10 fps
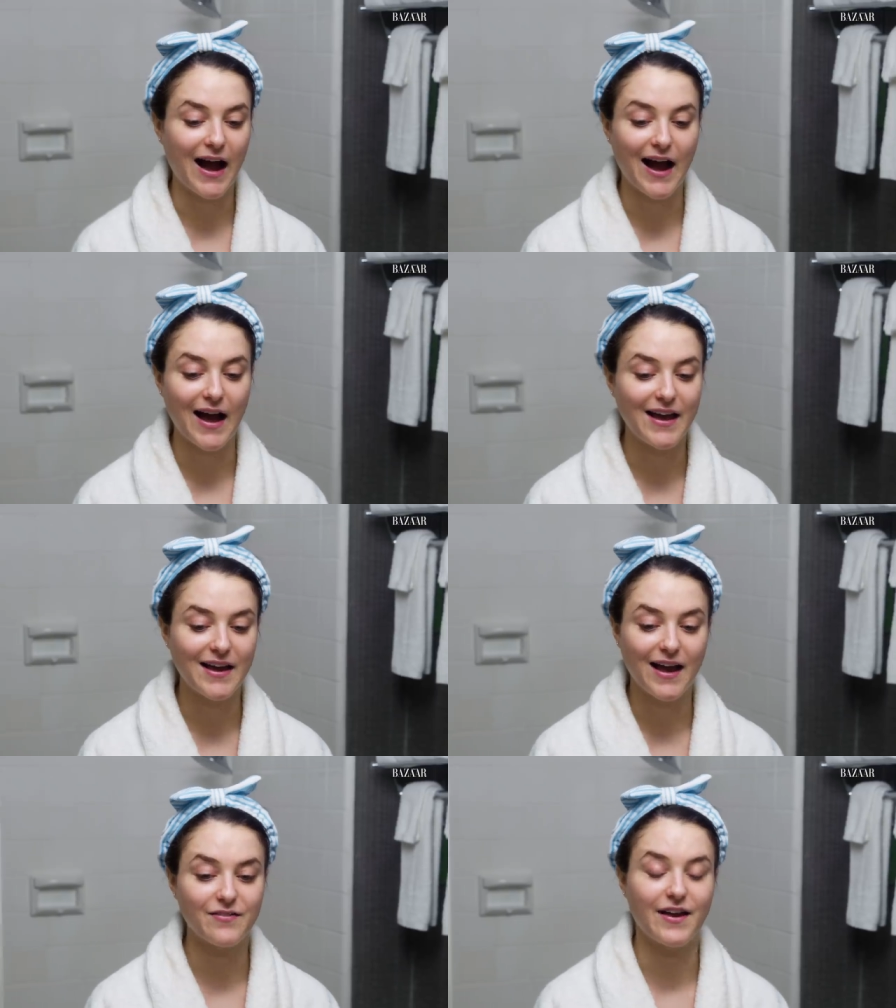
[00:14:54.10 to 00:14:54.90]

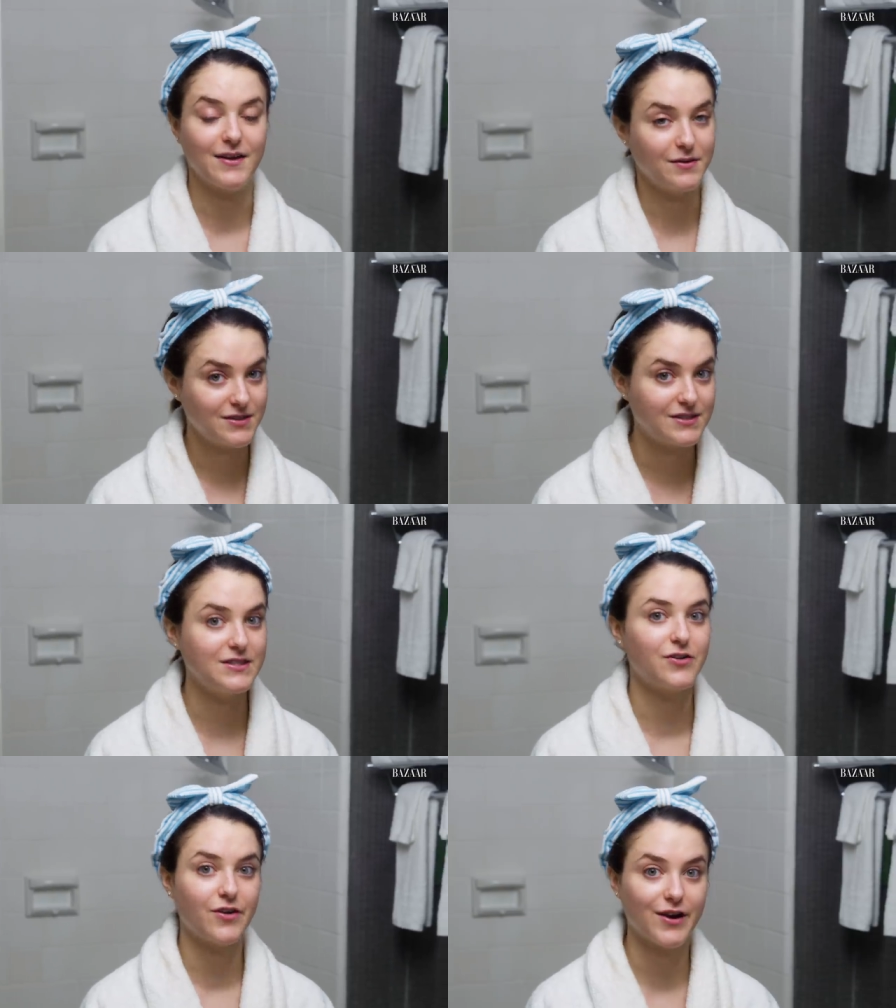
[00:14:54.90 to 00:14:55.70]
I have had
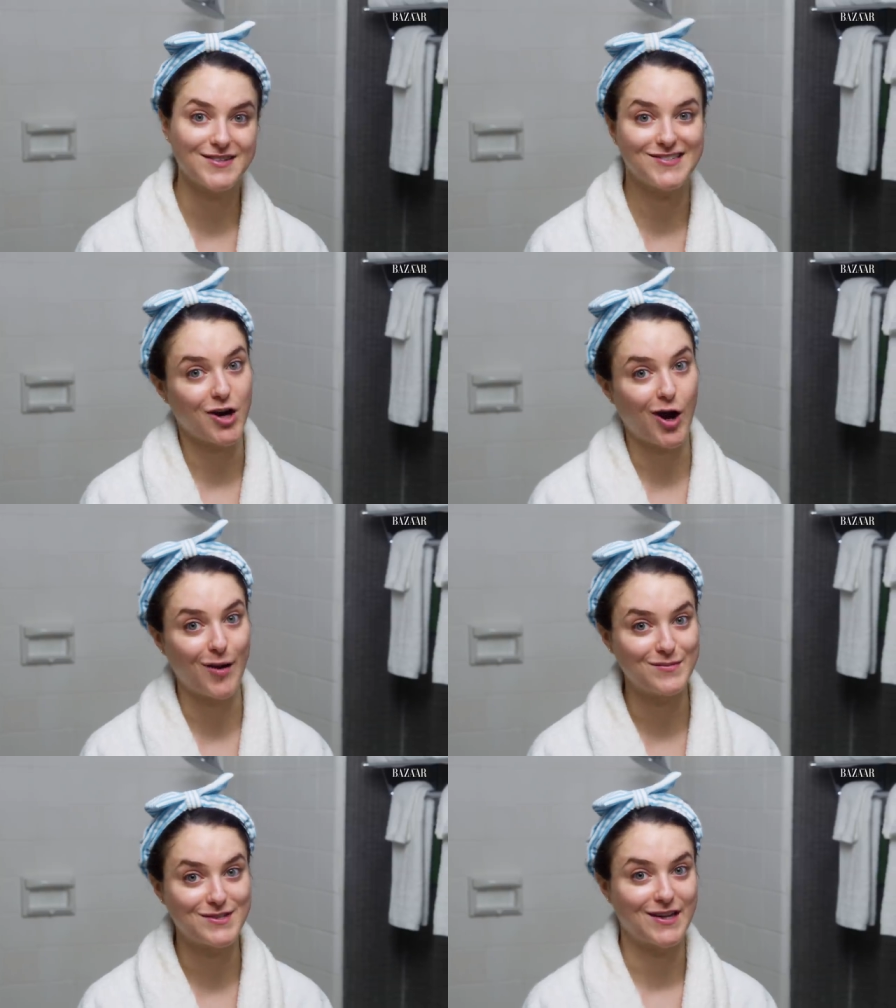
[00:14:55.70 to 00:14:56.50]
serious
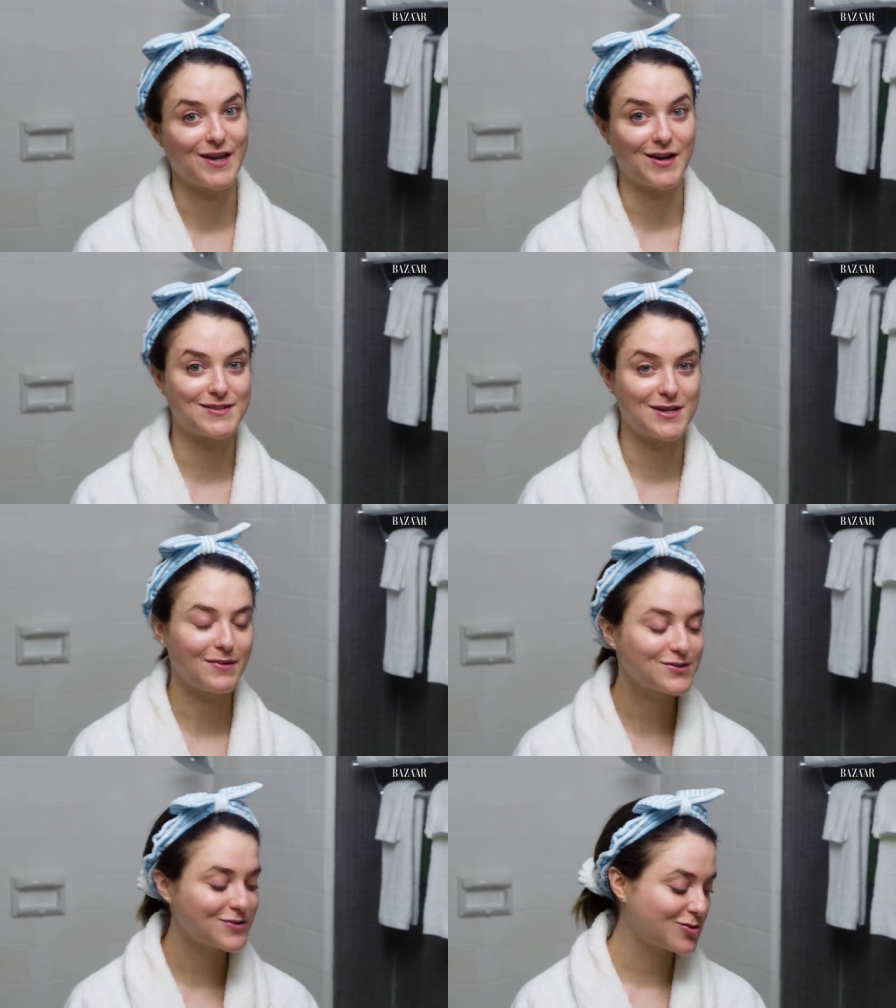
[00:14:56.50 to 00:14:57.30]
DOMS, delayed onset
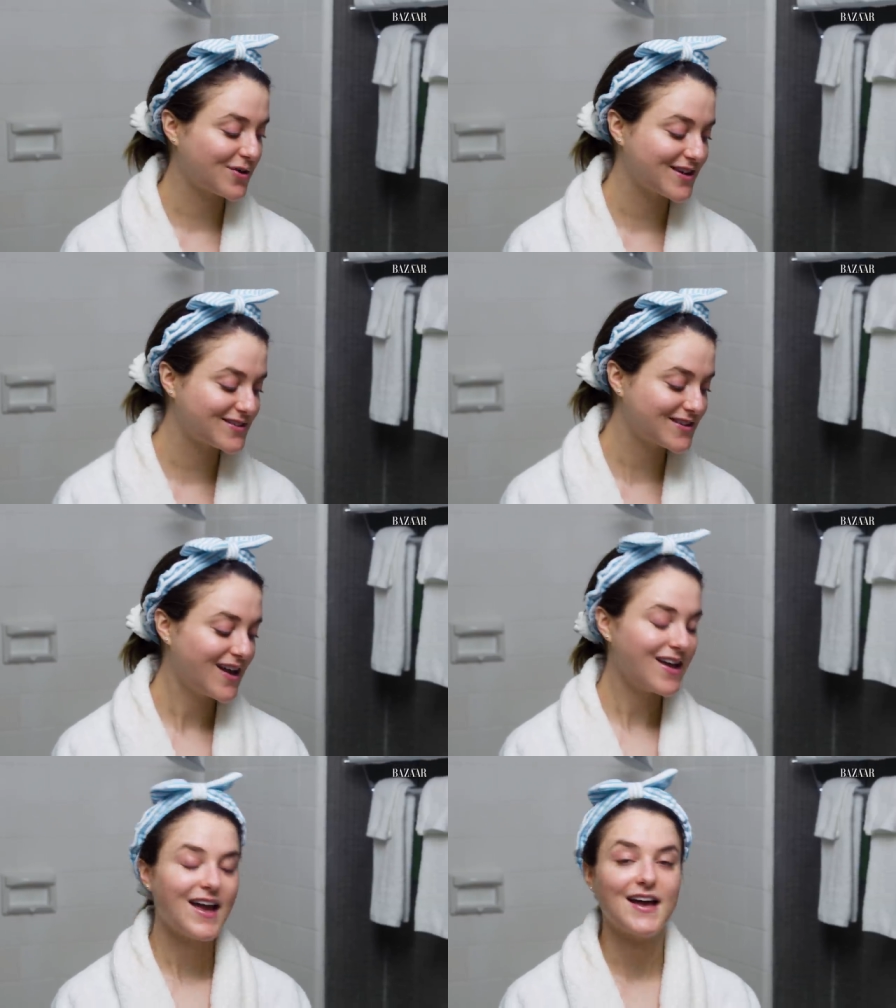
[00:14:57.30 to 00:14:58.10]
muscle soreness,
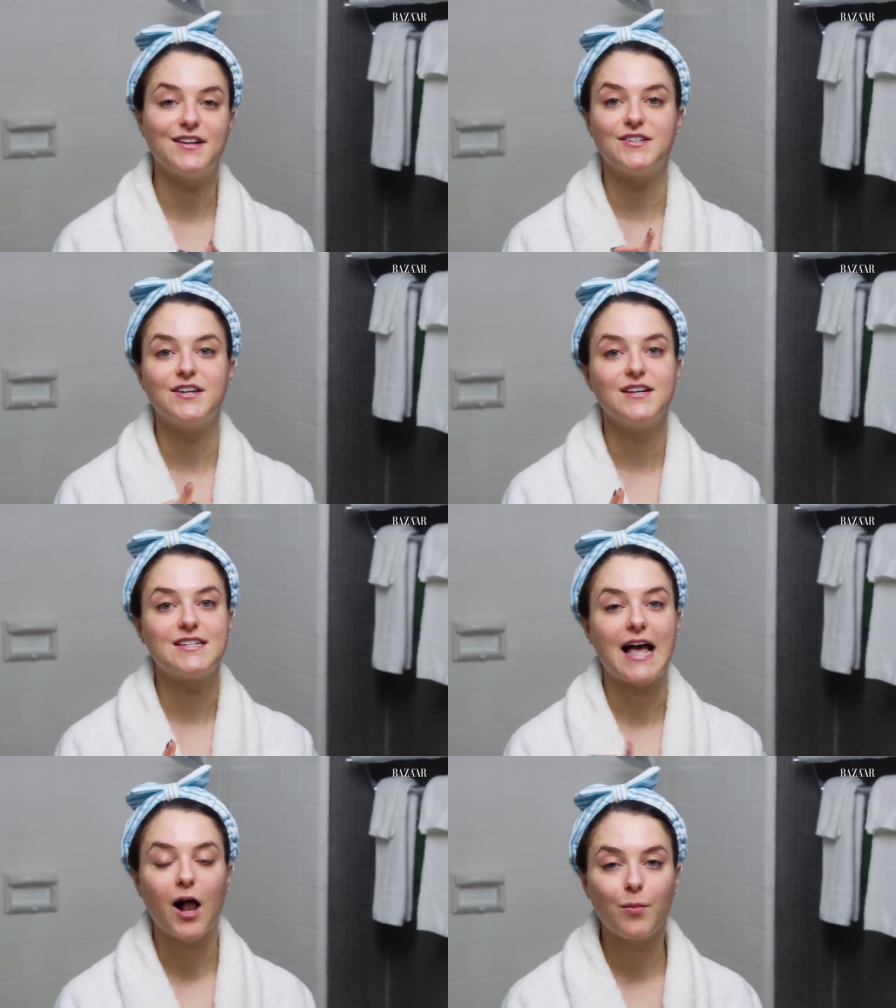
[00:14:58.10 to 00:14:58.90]
and
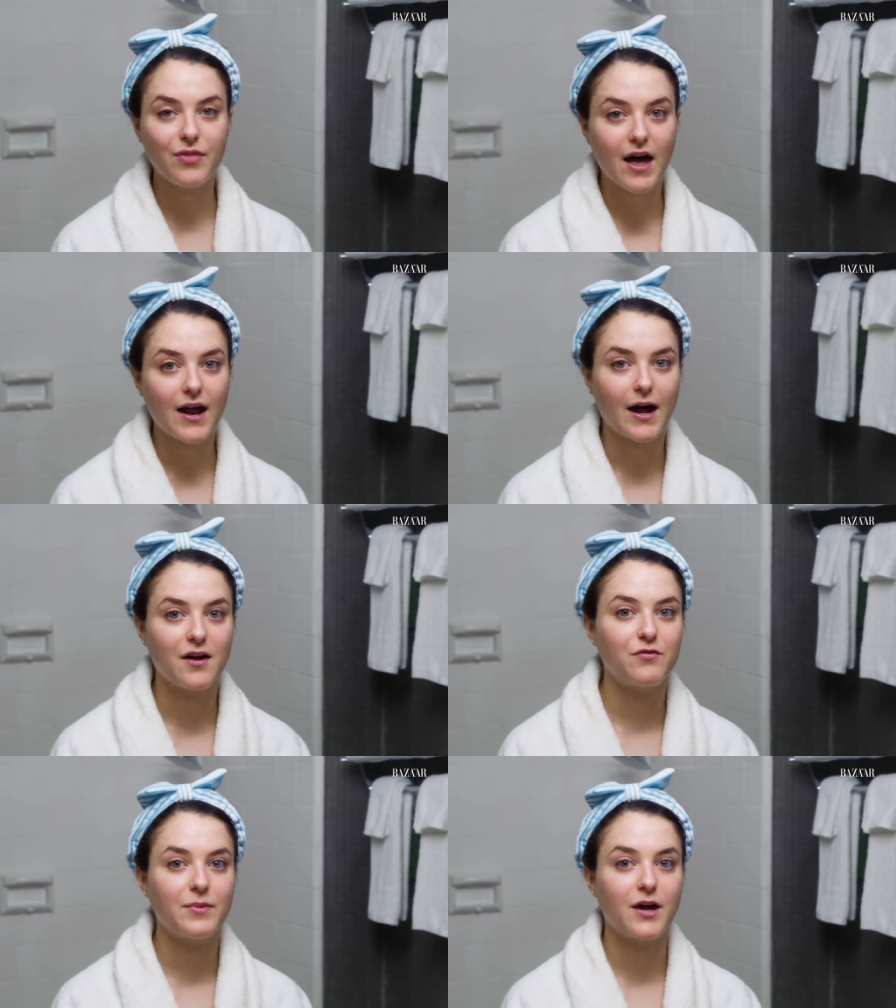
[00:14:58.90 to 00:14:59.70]
to help that, I
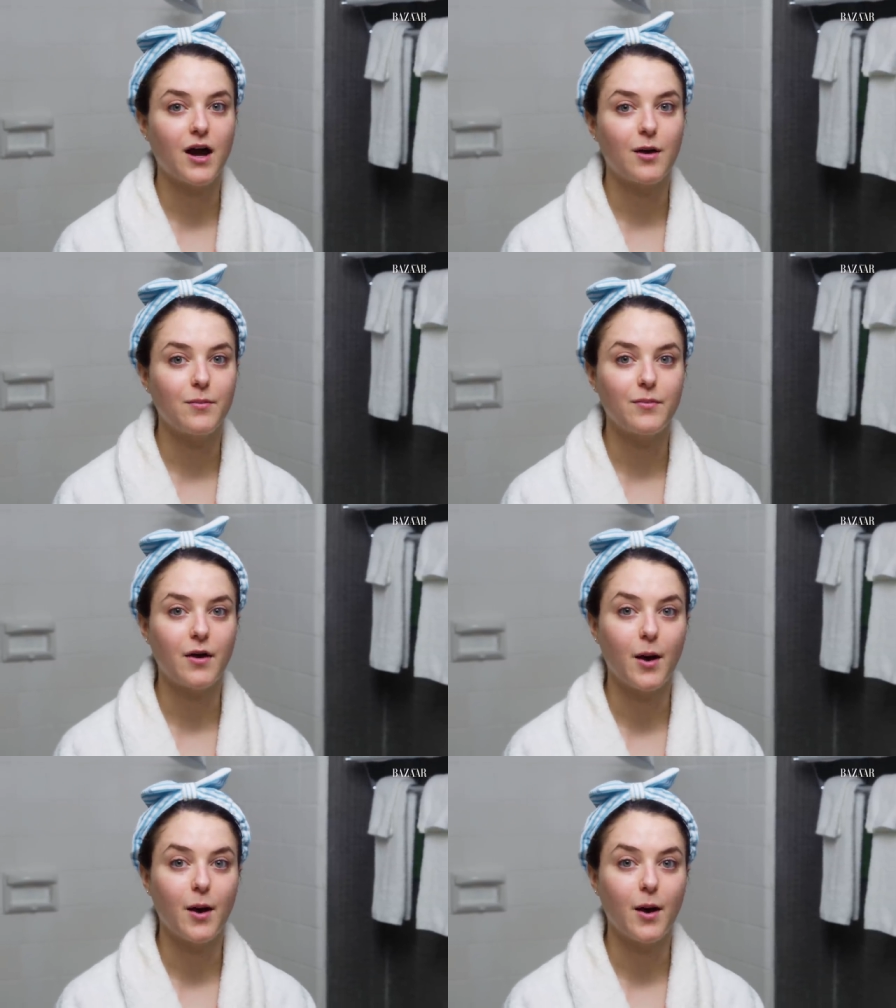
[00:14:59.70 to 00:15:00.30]
have become